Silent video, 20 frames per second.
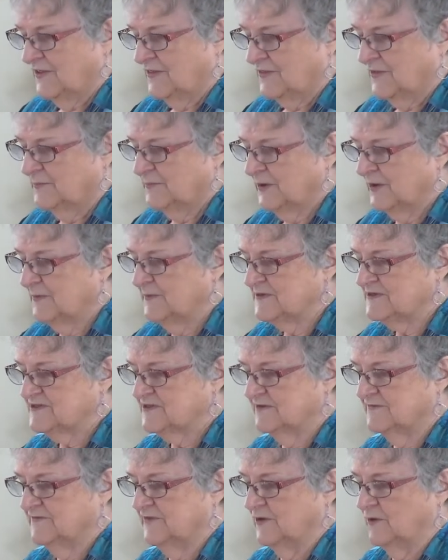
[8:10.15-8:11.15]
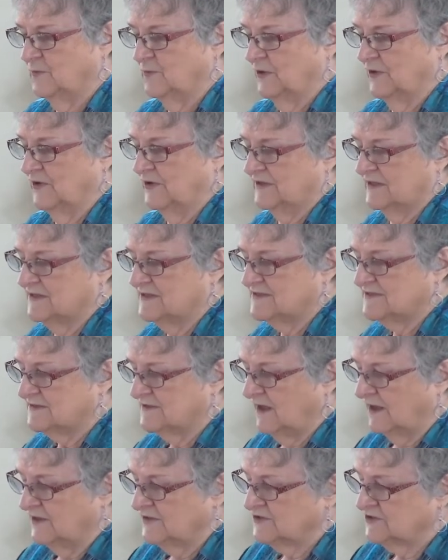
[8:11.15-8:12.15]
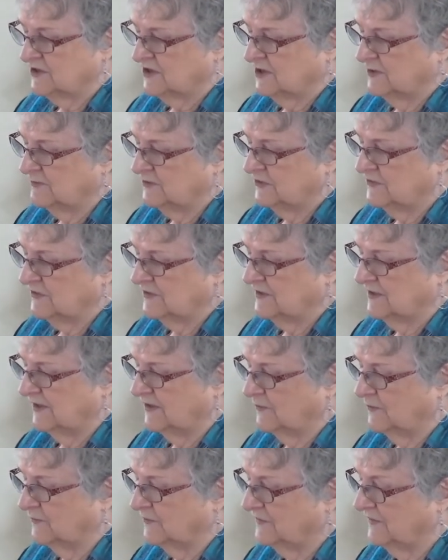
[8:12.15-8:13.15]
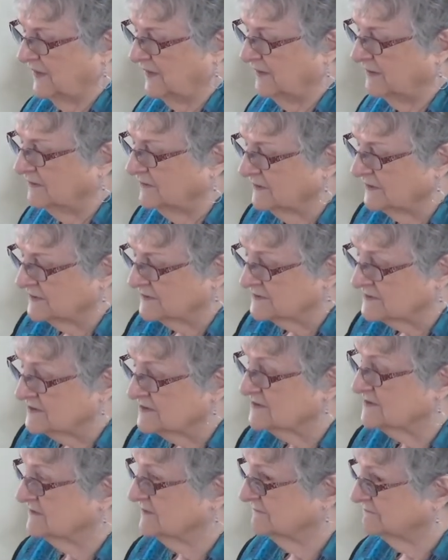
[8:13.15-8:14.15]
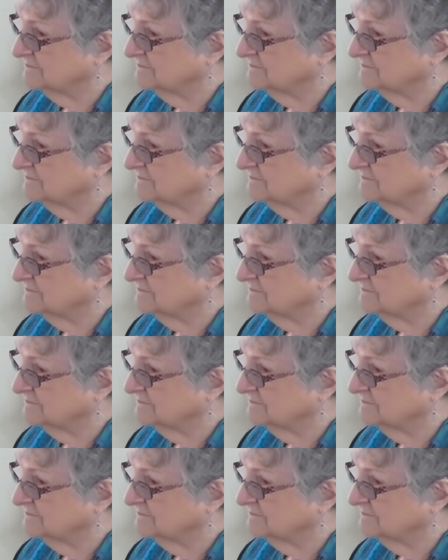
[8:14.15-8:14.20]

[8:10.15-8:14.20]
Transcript: The purpose of their work is not to communicate with aliens.